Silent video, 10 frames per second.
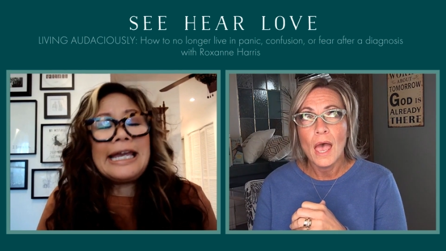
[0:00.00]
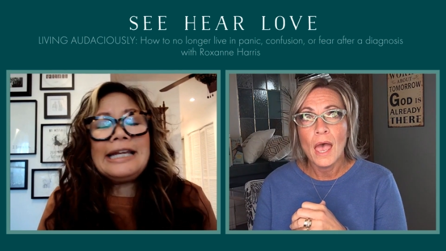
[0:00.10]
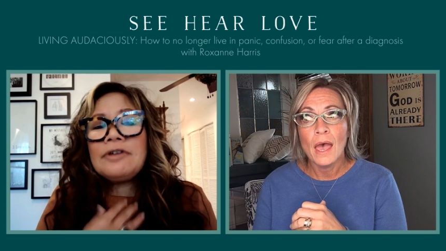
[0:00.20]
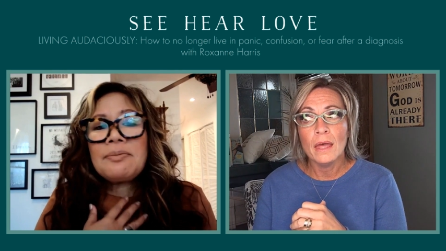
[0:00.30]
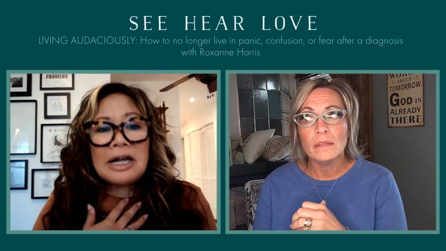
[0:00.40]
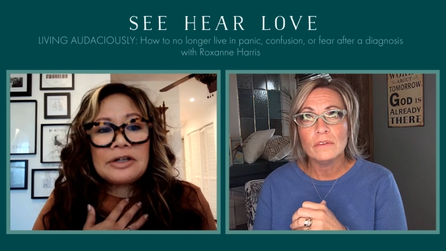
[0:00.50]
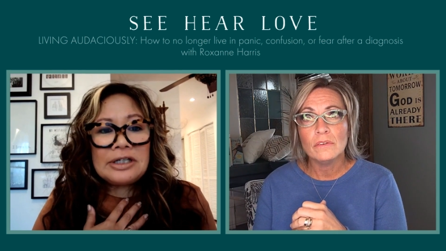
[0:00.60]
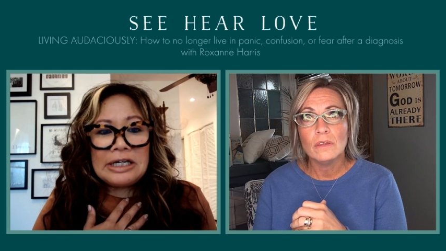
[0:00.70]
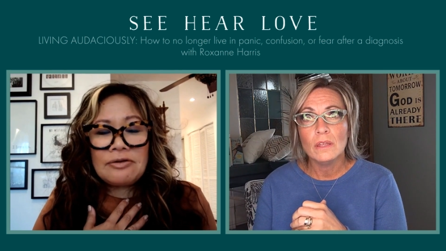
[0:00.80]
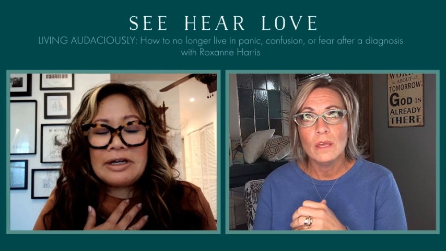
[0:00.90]
Speaker 1: I can't even
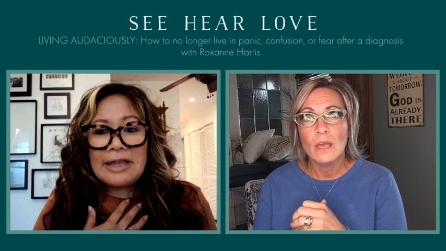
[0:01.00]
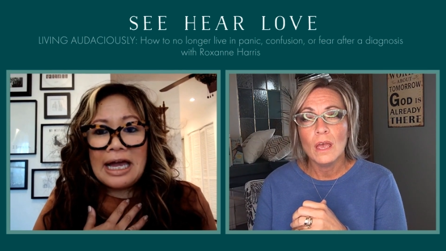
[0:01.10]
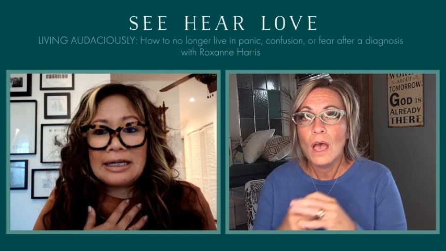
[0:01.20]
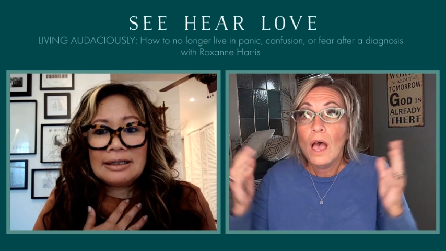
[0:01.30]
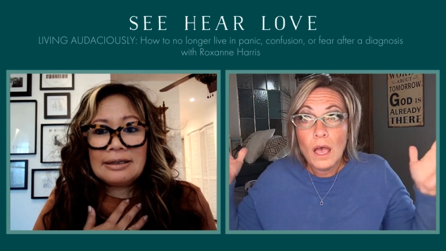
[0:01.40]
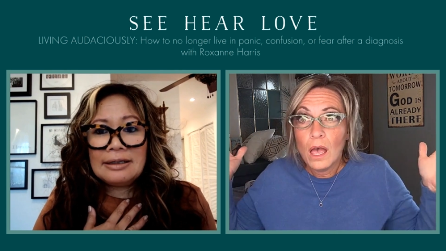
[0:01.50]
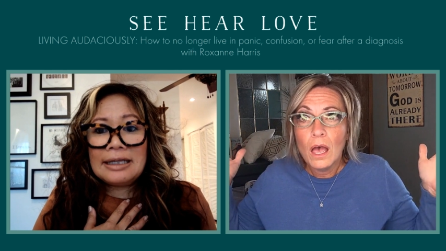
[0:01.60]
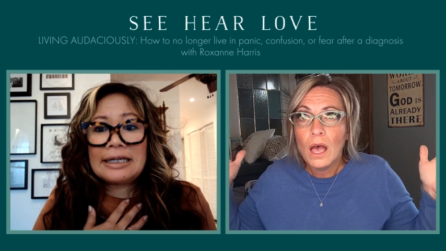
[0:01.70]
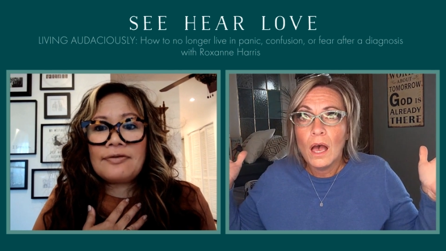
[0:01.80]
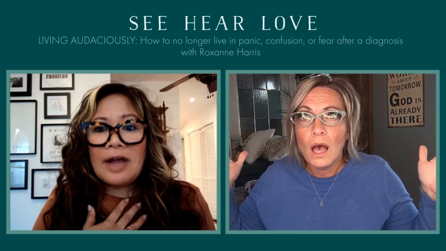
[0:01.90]
imagine hearing that.
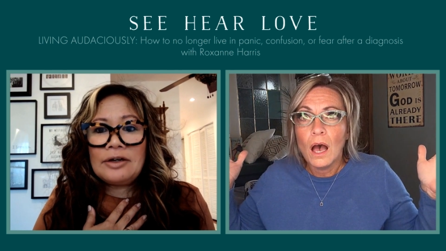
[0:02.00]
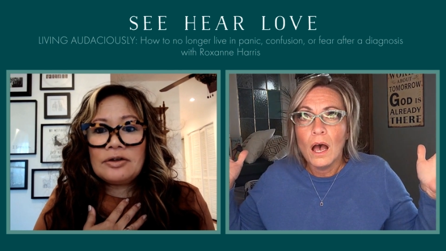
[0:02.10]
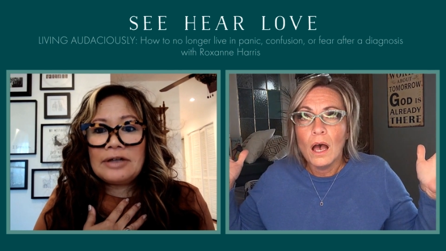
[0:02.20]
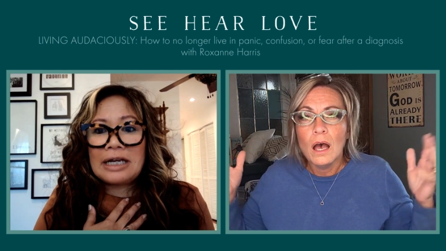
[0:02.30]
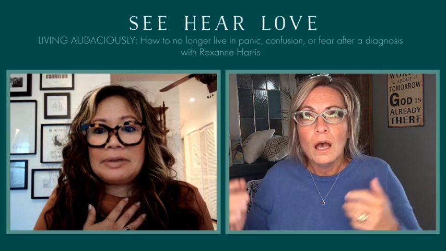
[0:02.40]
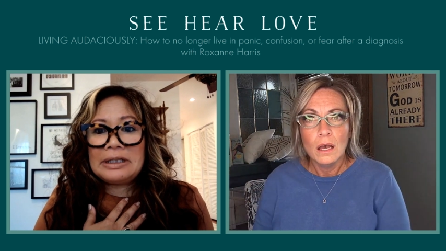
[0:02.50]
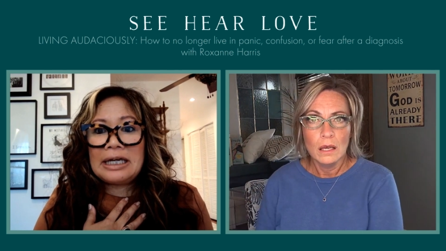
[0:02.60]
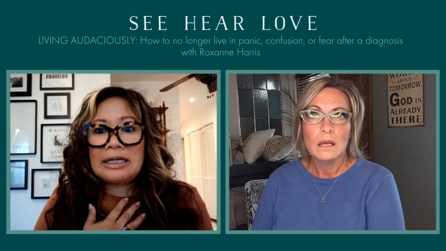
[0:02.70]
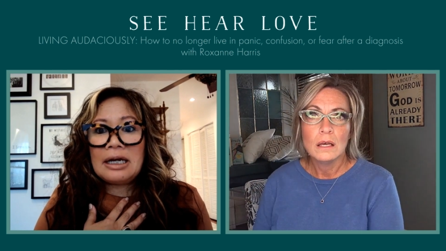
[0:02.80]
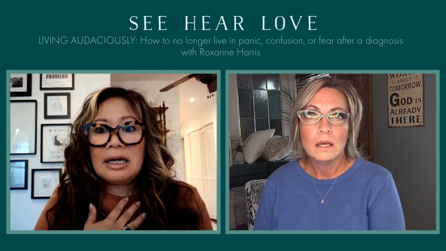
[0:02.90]
Like, if I heard that,
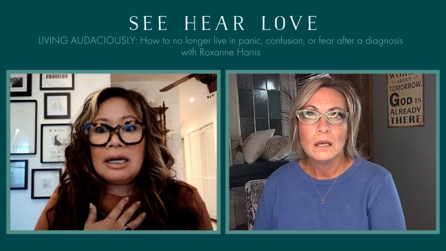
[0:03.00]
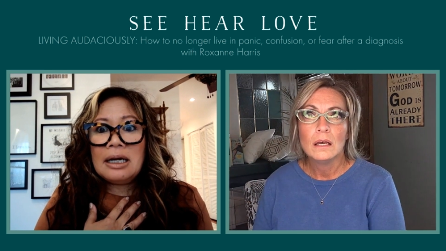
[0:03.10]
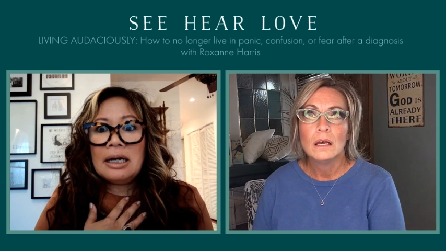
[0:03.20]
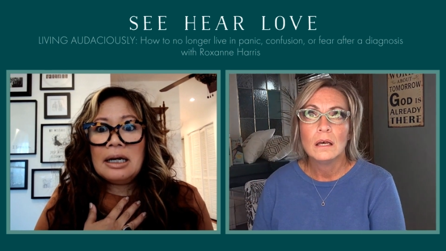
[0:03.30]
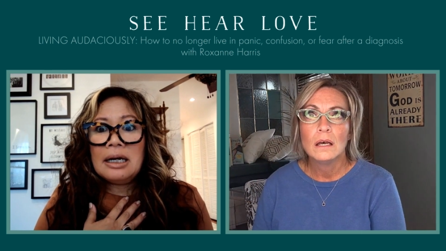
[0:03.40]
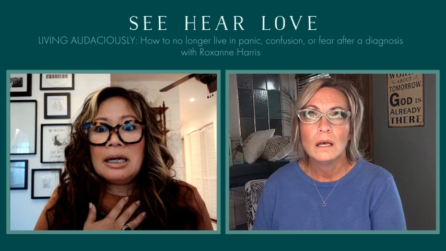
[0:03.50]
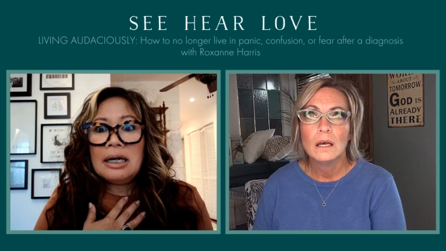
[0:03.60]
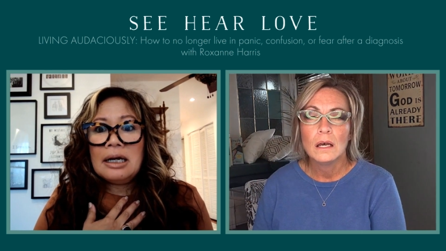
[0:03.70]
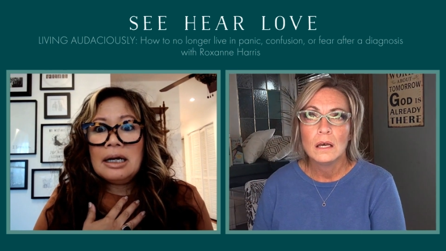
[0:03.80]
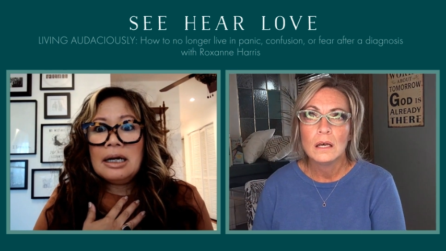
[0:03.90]
I'd be like,
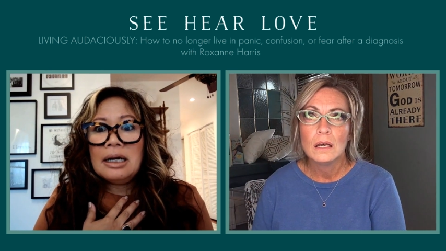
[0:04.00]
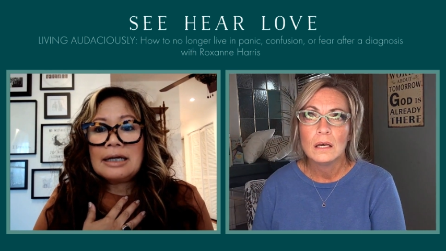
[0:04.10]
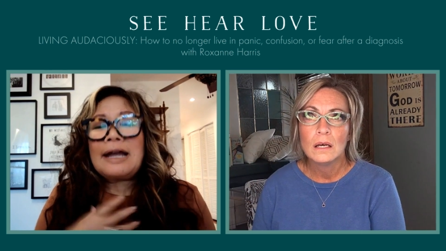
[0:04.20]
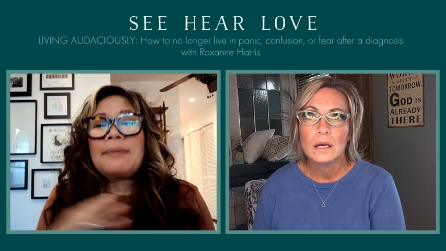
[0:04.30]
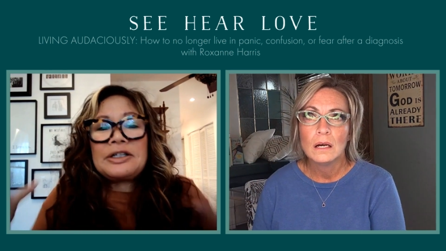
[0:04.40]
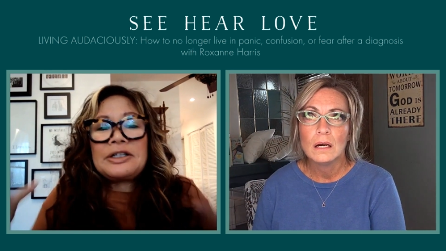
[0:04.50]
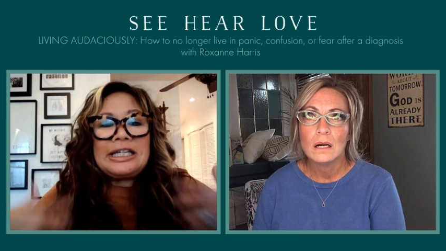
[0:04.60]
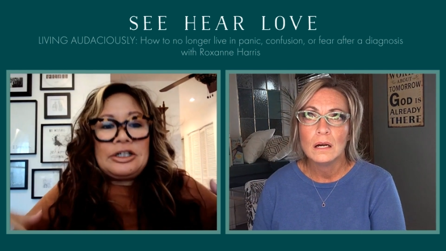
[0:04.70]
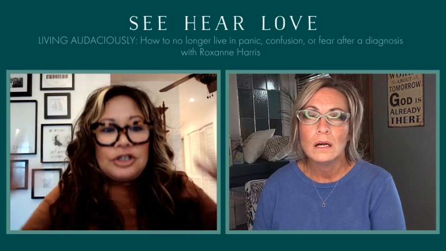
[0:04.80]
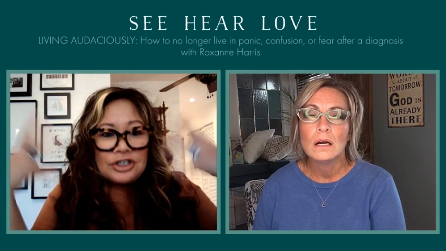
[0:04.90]
like, I'm
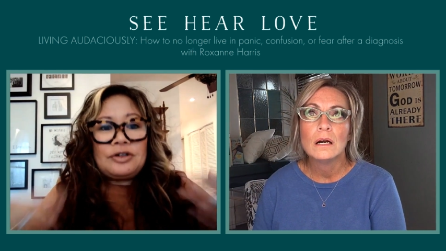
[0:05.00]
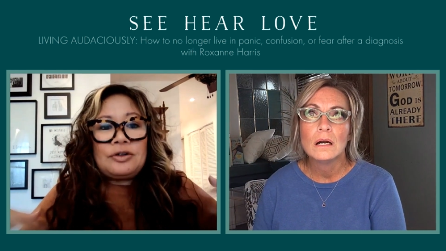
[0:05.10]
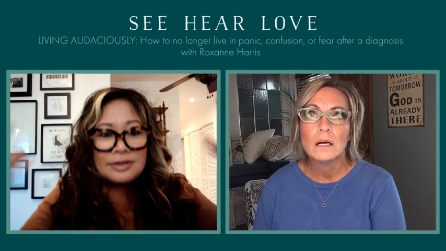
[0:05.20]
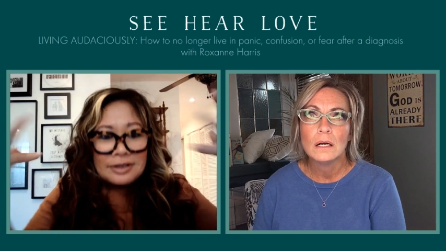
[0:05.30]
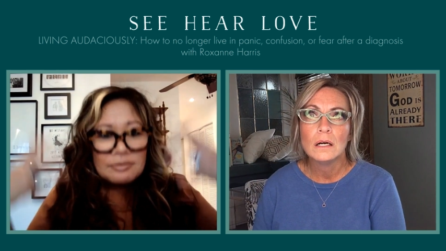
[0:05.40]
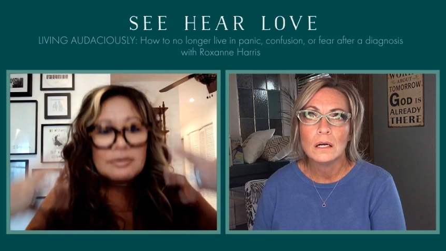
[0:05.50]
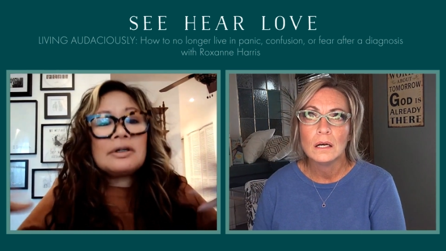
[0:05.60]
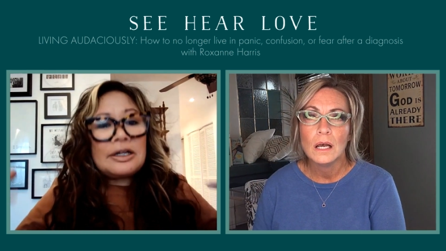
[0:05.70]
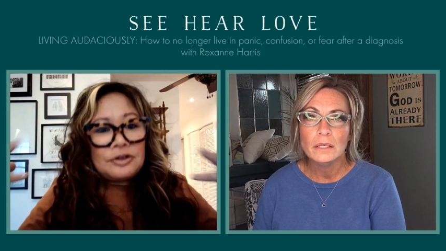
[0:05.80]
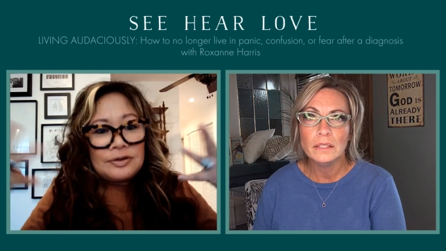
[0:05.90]
actually getting
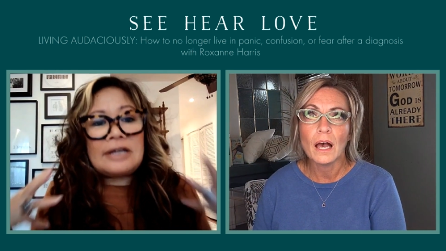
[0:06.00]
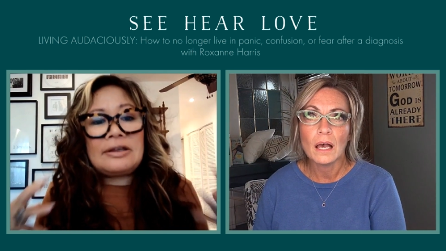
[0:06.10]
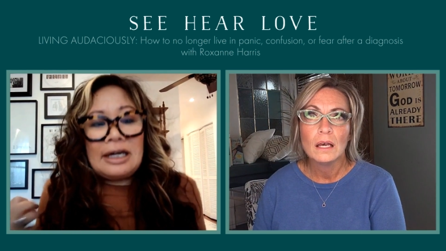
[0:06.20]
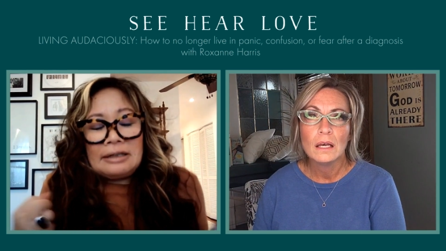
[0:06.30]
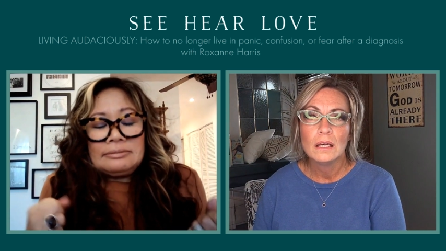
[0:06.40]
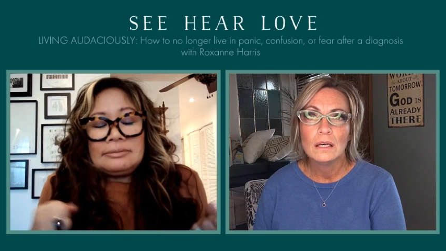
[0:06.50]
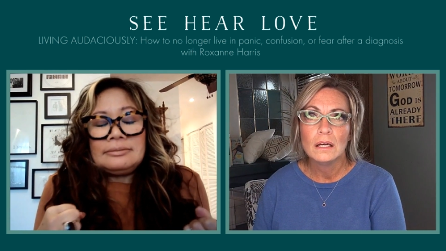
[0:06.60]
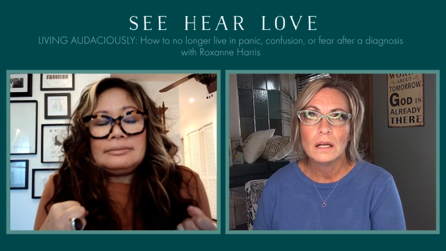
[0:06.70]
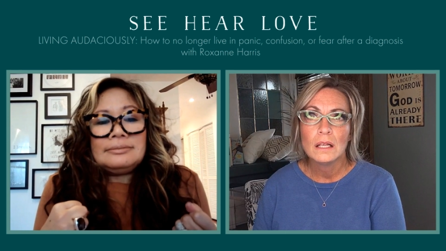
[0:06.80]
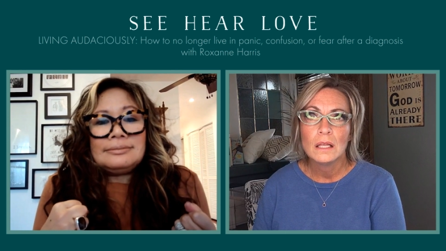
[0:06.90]
chills as you said that.